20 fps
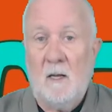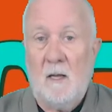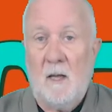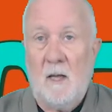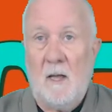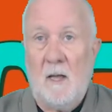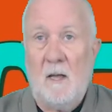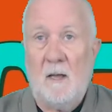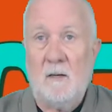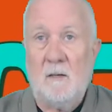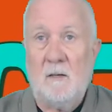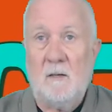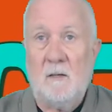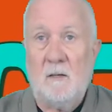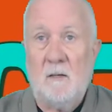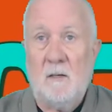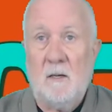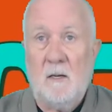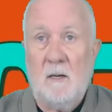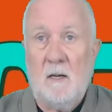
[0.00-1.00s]
And
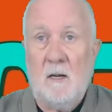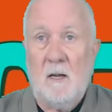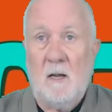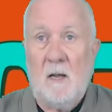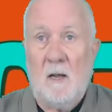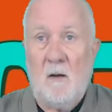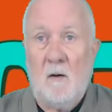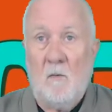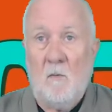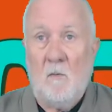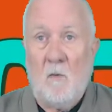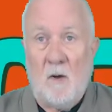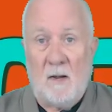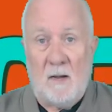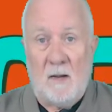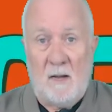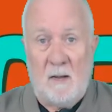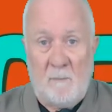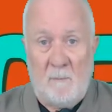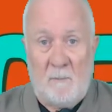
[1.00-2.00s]
what
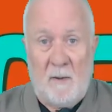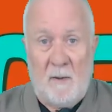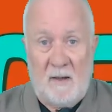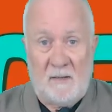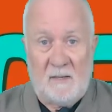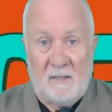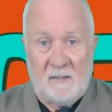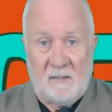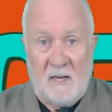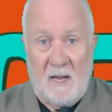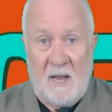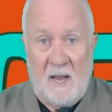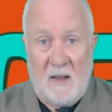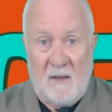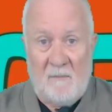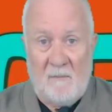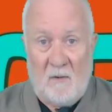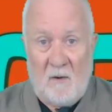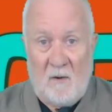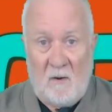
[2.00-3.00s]
impact does it have
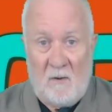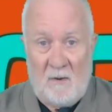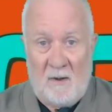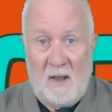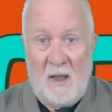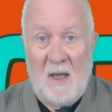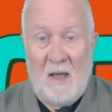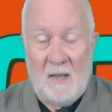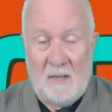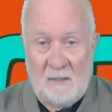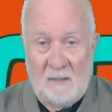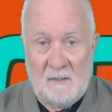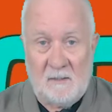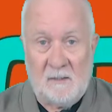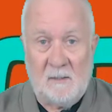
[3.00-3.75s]
on us